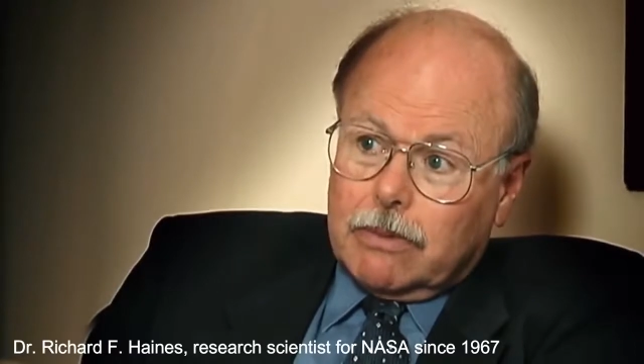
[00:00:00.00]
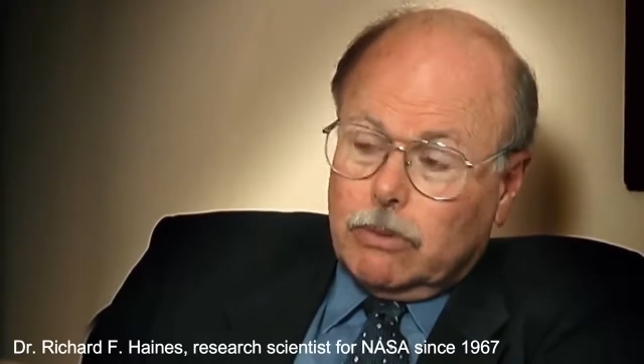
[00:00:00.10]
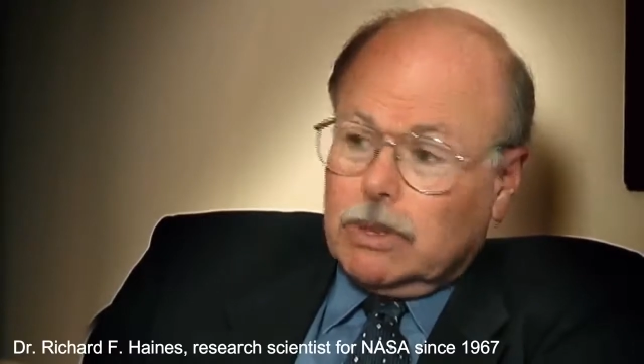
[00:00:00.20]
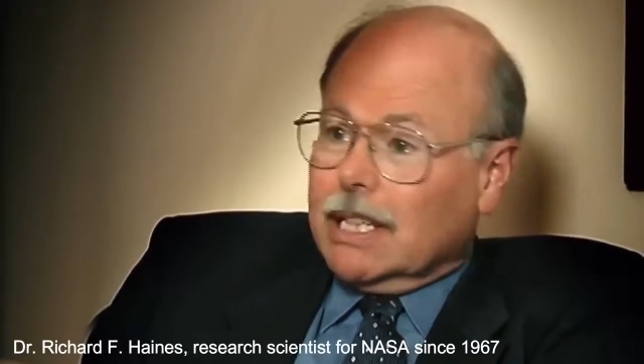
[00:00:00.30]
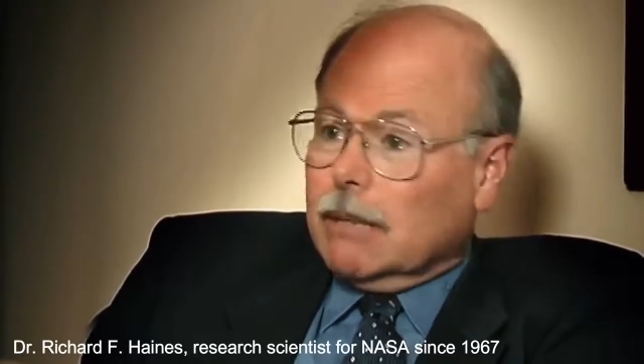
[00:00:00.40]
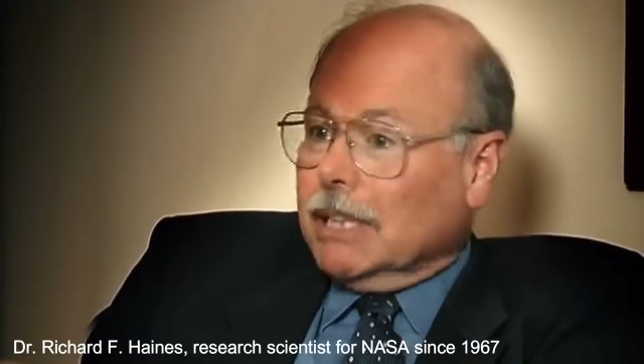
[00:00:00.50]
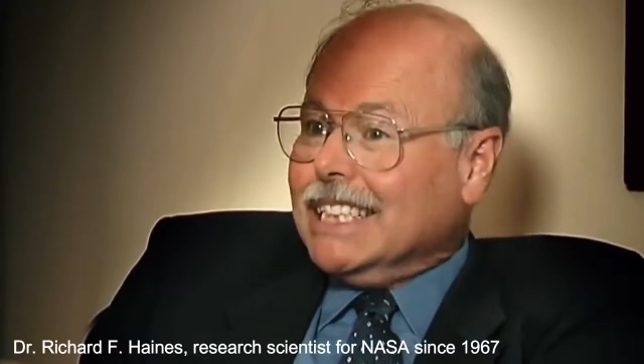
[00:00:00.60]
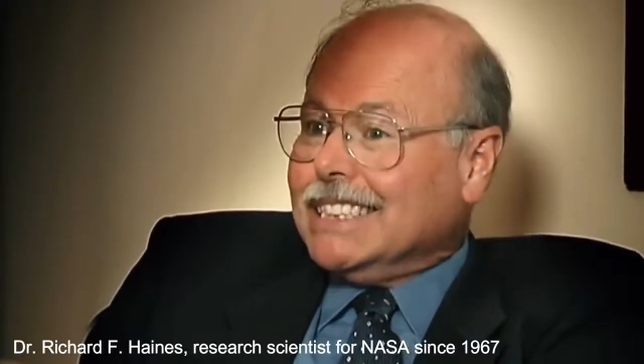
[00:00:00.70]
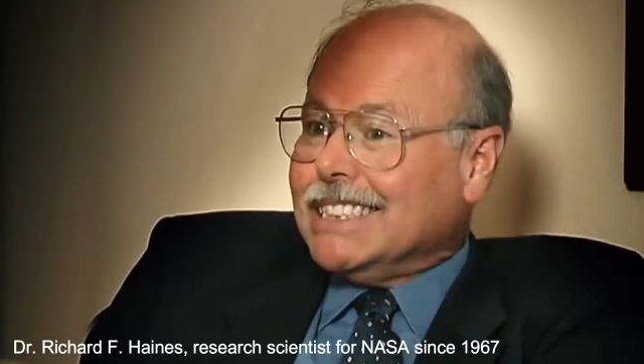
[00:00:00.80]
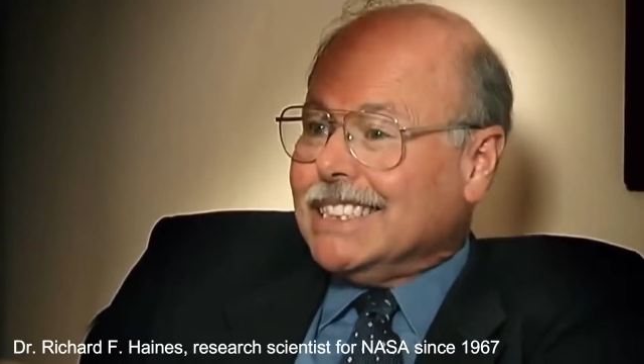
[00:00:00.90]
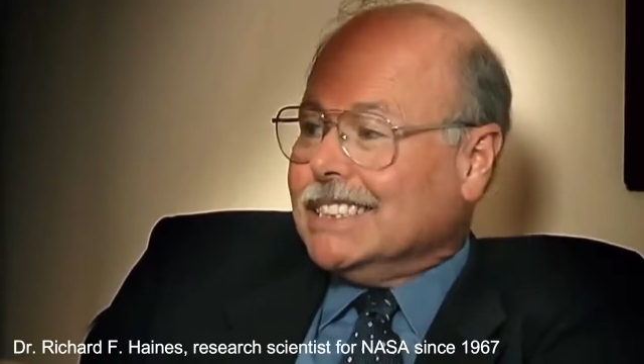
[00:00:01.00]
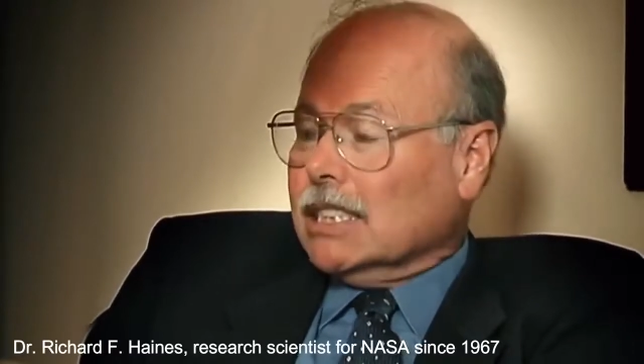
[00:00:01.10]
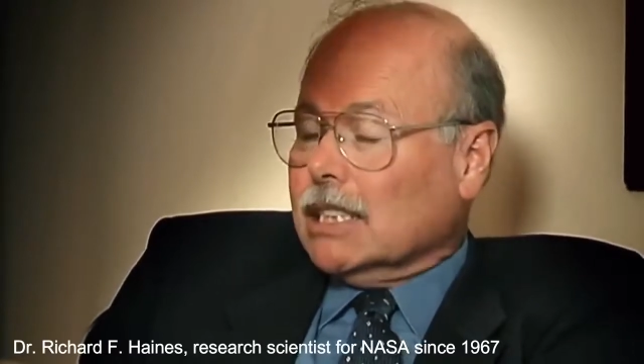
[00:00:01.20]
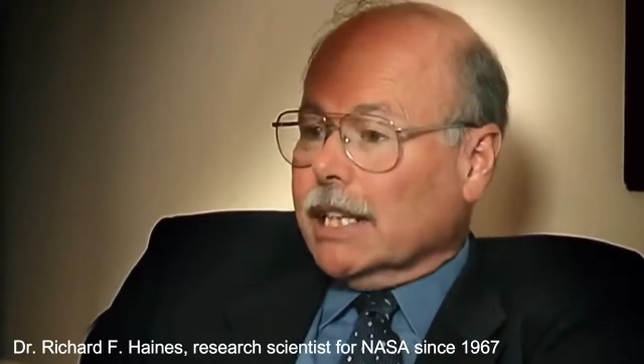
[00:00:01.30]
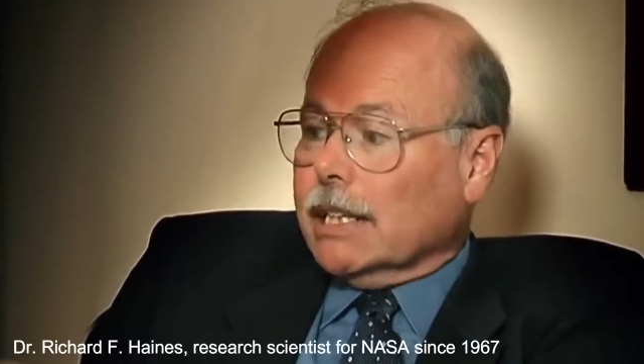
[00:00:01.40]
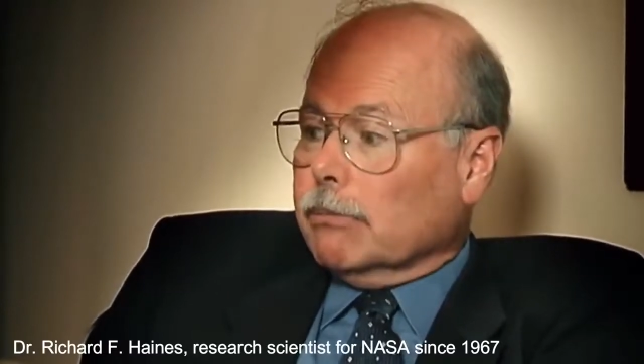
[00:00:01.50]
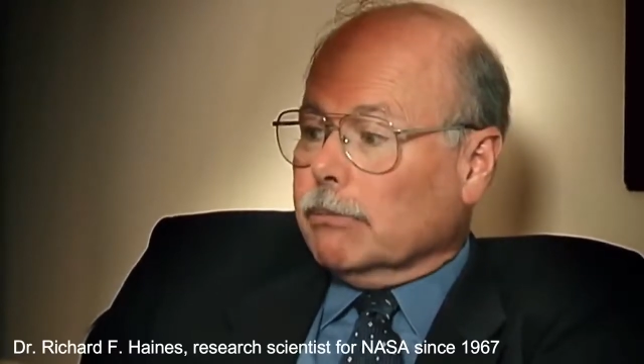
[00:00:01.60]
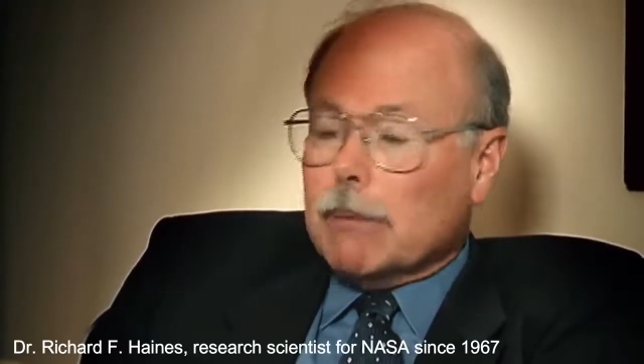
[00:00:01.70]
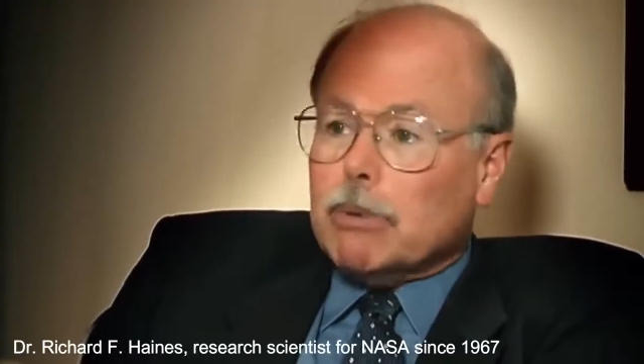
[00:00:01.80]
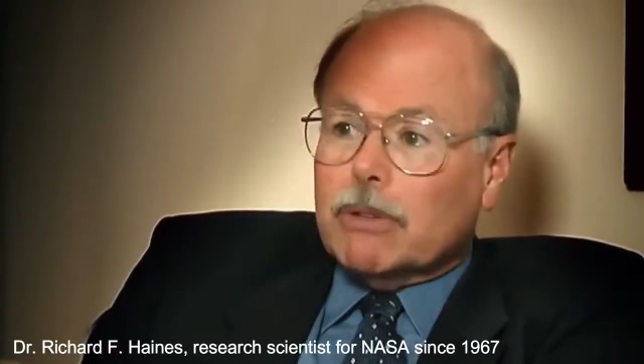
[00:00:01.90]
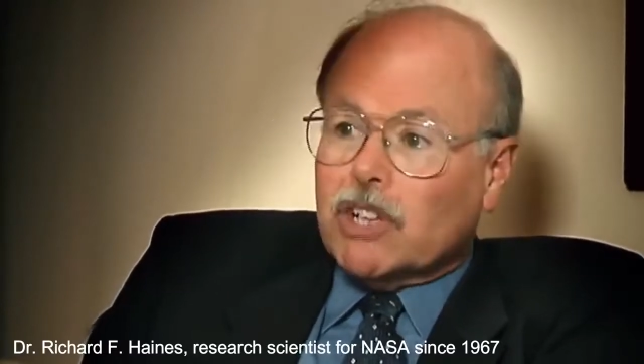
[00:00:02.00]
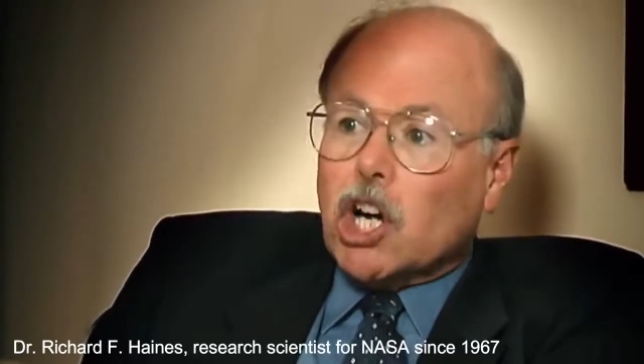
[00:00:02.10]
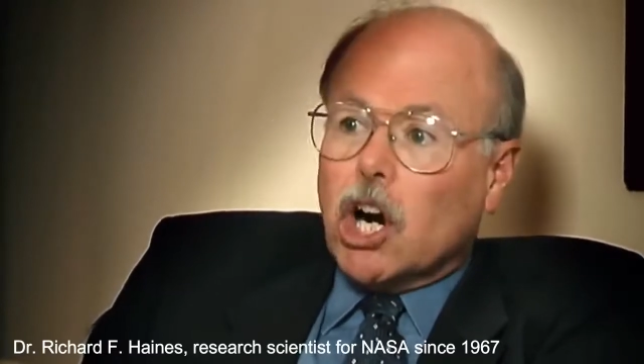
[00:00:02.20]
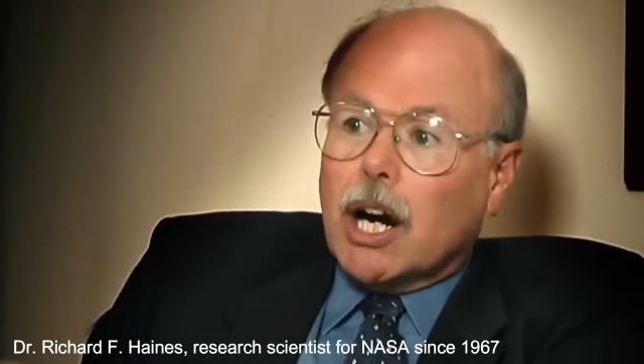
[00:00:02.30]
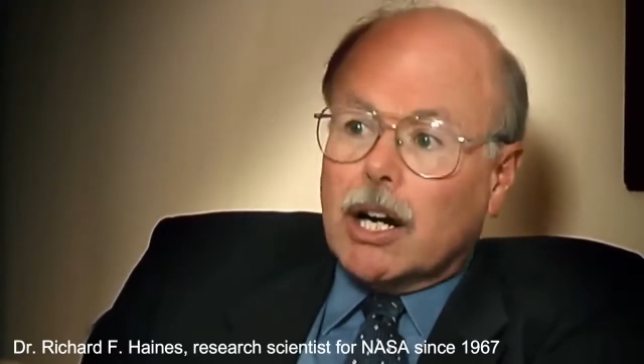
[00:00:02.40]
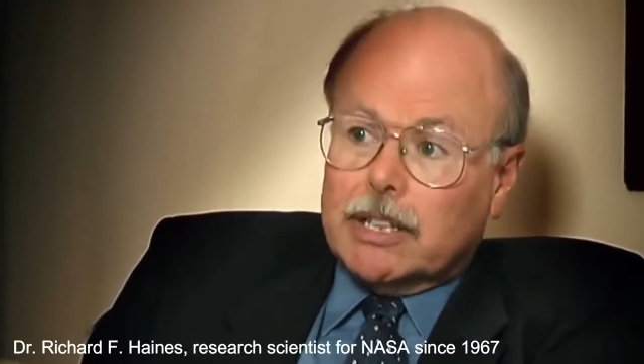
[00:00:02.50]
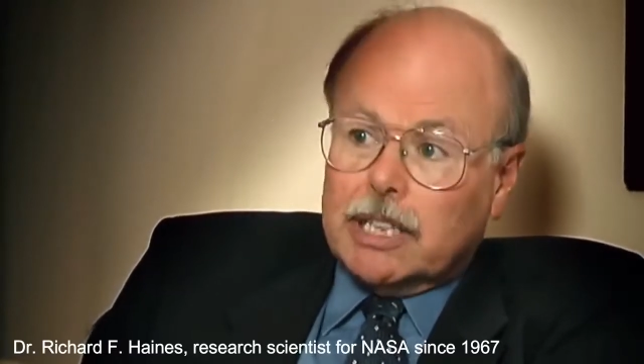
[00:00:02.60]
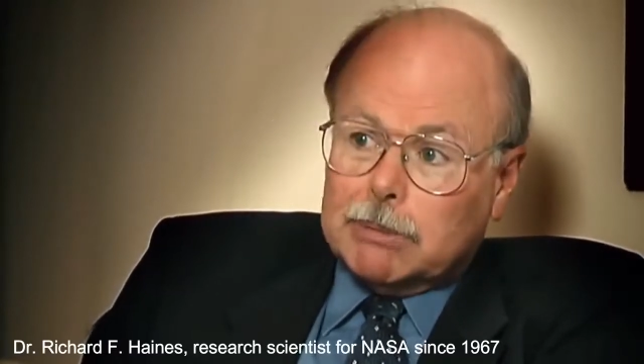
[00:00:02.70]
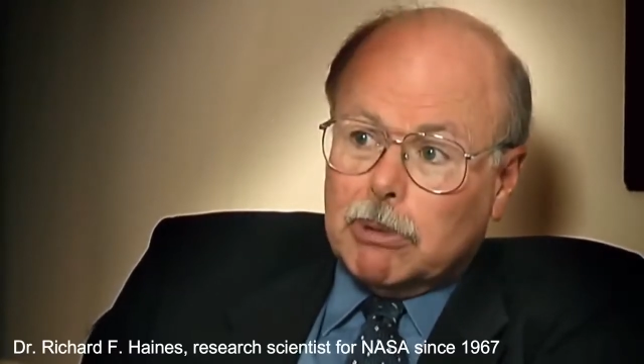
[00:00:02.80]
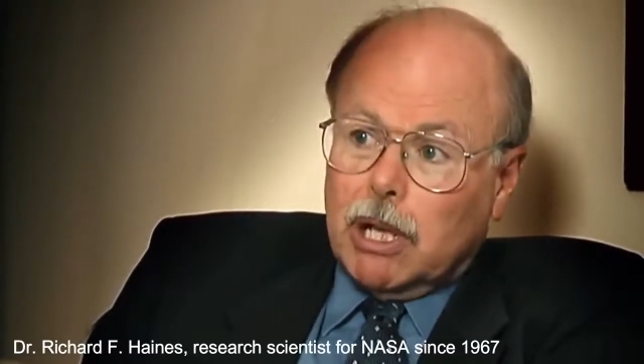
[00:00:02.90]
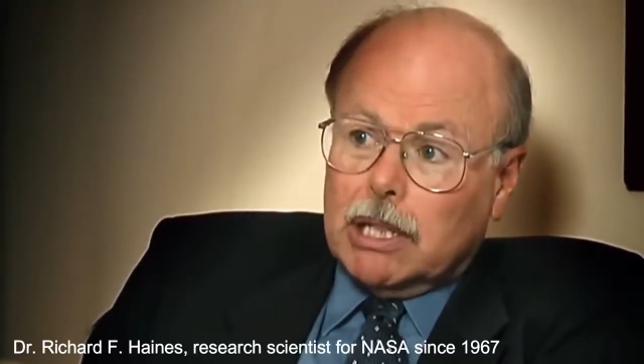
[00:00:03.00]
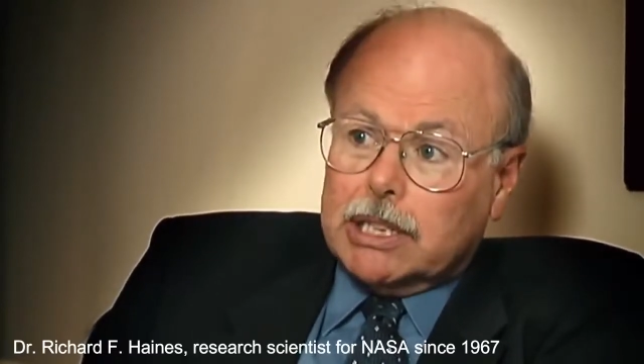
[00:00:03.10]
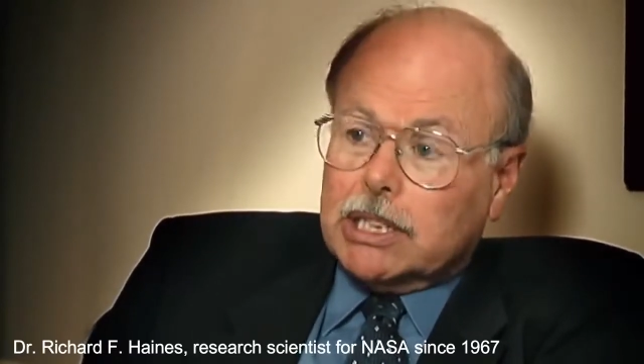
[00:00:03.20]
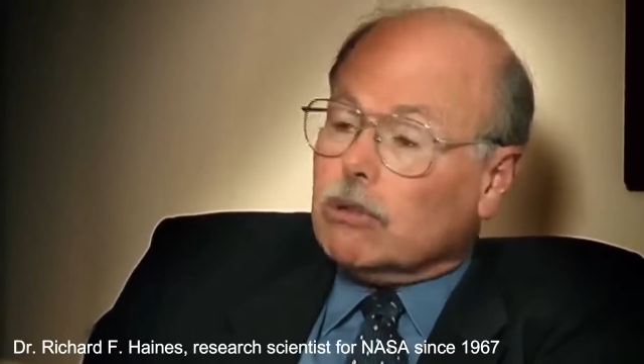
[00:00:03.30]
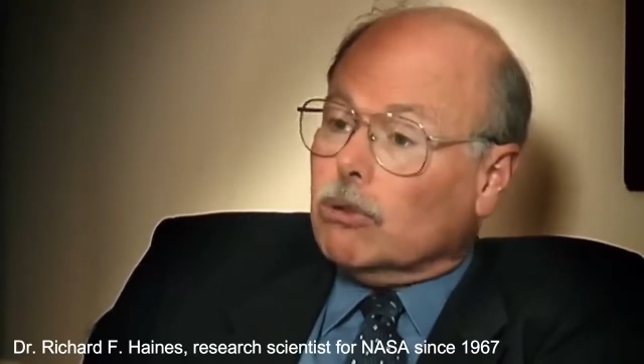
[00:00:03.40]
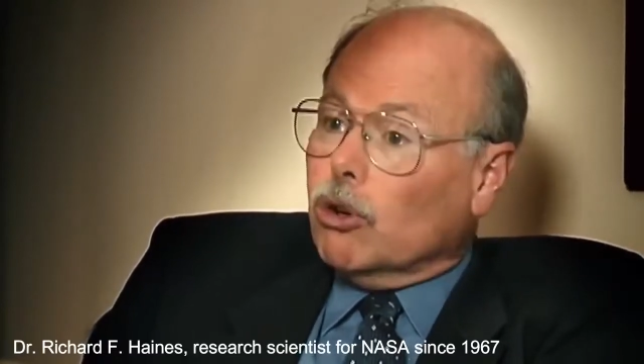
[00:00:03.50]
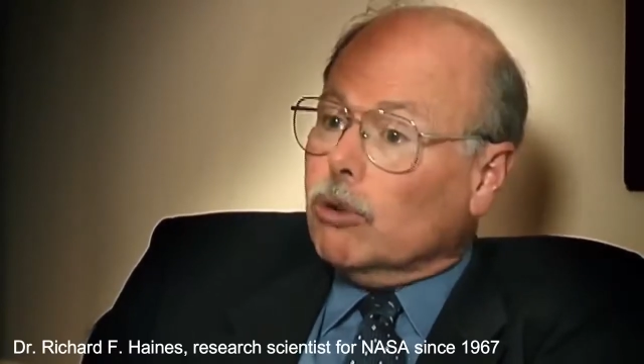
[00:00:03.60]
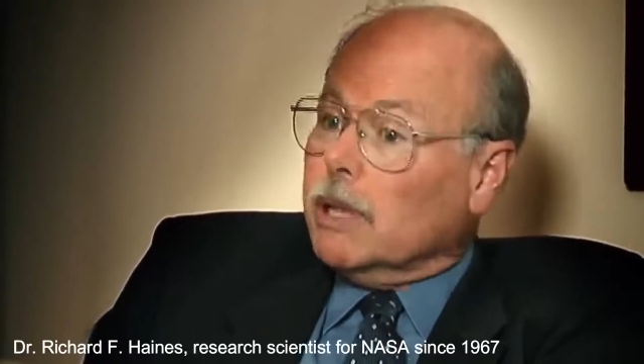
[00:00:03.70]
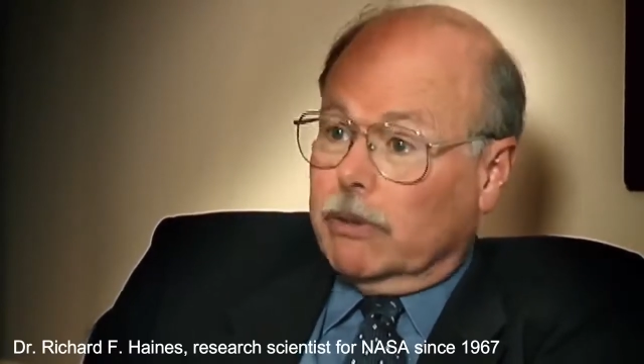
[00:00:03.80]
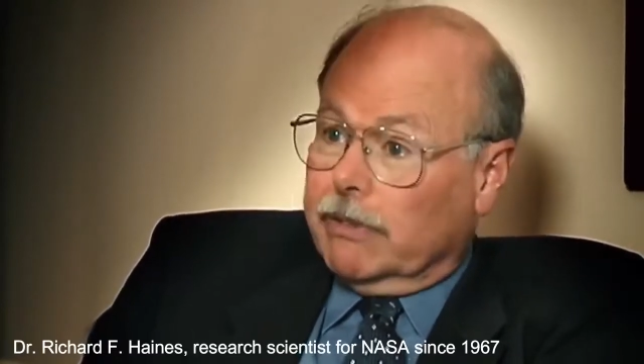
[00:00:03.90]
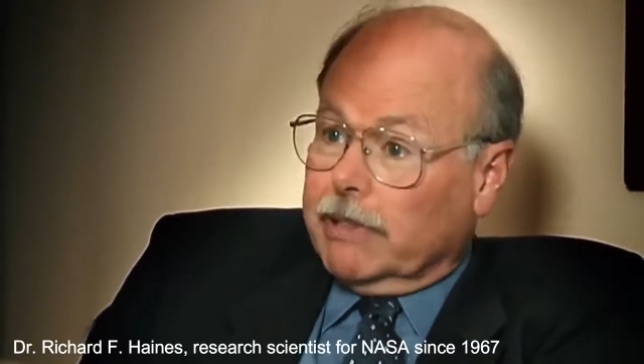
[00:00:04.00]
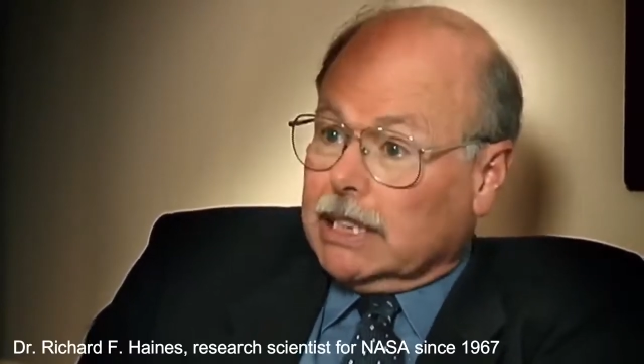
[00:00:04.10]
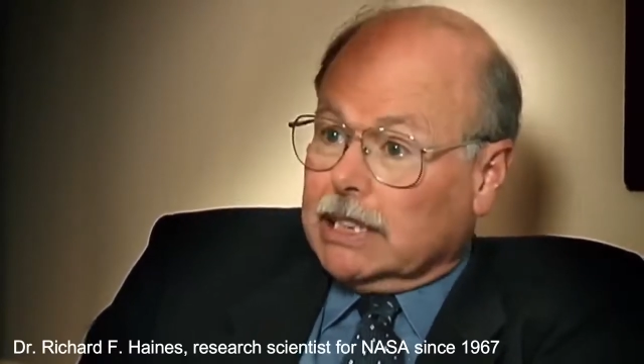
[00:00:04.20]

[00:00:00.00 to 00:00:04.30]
What that means is it's like a bumper of a car that's polished chrome and it reflects